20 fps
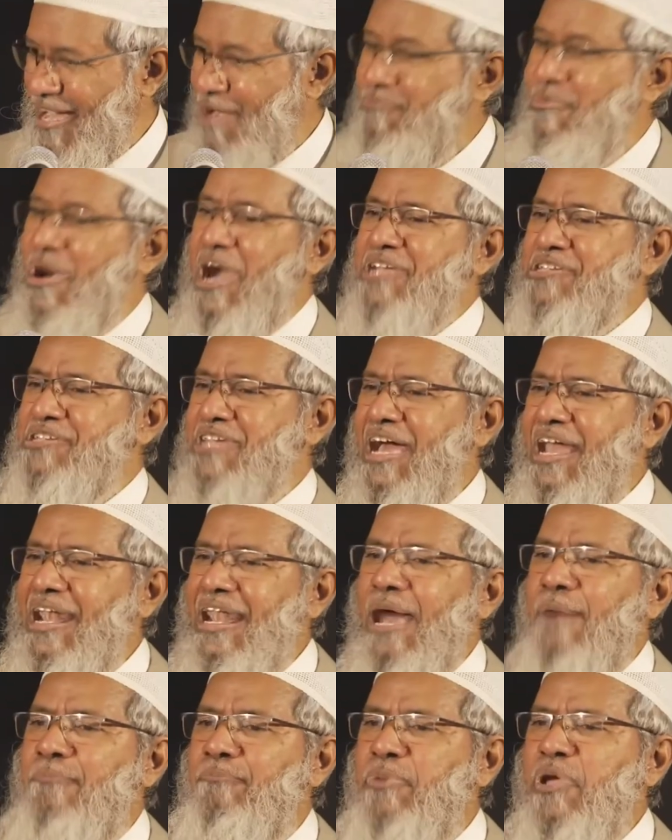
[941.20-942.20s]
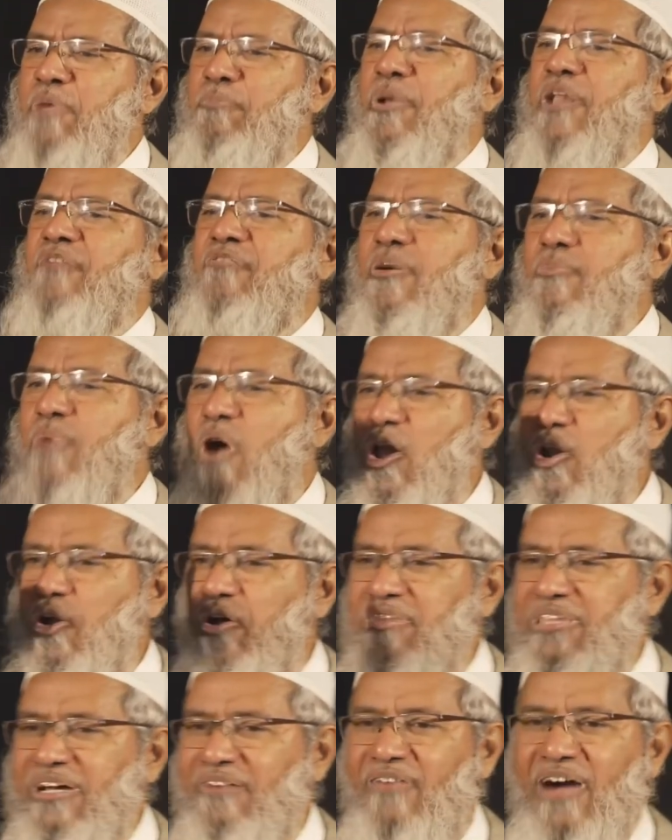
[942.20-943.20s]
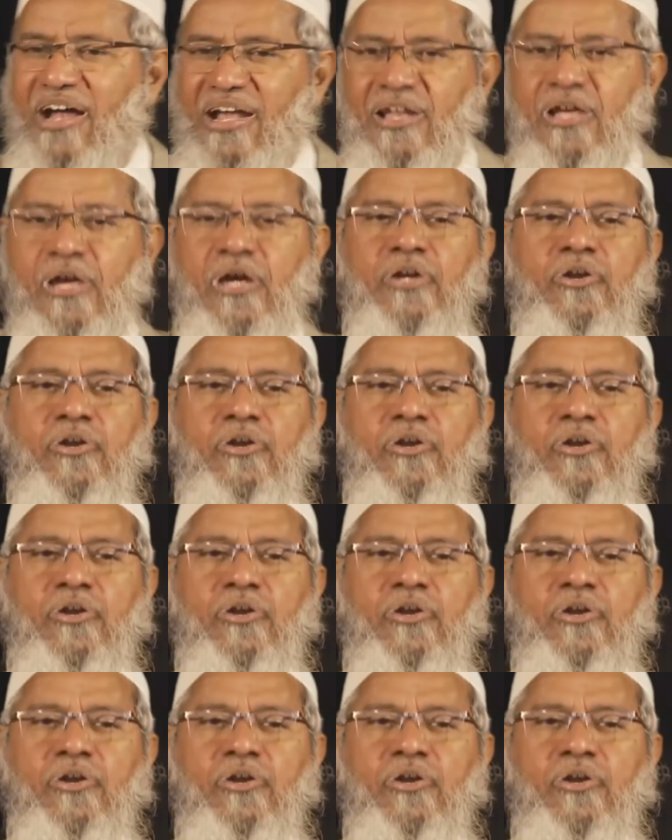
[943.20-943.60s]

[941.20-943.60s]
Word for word: MashaAllah, people from all over the world.